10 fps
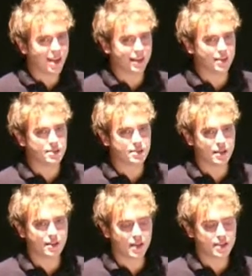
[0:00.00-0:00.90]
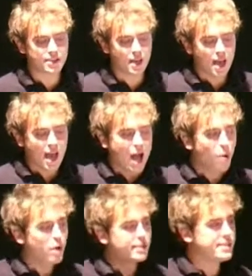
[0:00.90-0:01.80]
clients, and that is, how
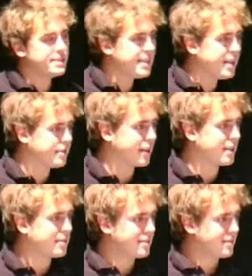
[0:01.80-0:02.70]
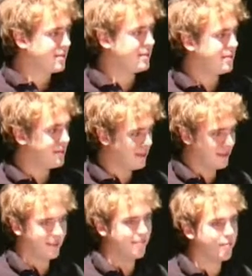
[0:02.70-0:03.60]
long does it take to get
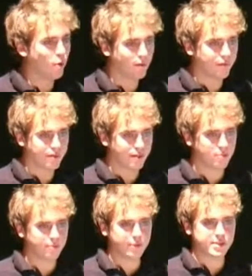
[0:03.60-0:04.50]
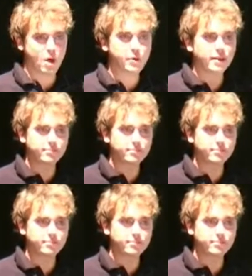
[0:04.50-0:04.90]
involved in Alfresco?